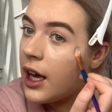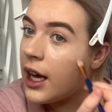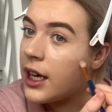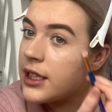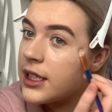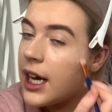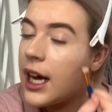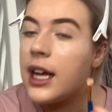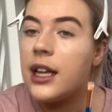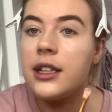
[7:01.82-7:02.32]
at
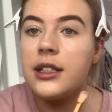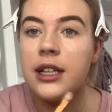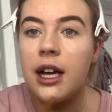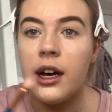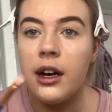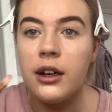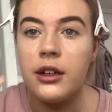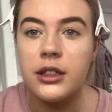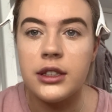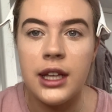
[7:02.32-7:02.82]
Tyler's
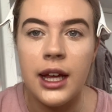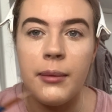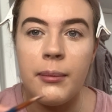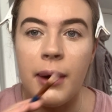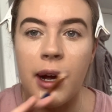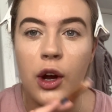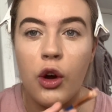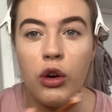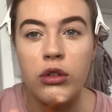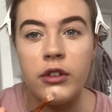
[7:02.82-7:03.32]
house, like my
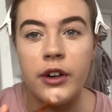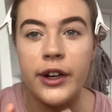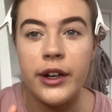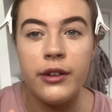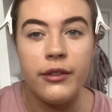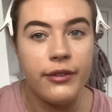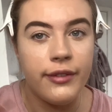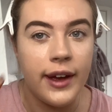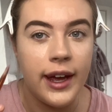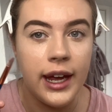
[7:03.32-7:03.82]

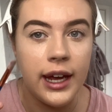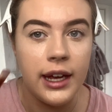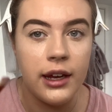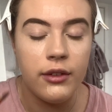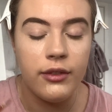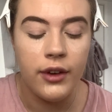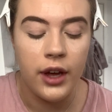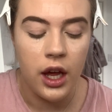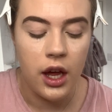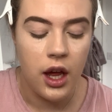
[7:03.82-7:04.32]
current fave.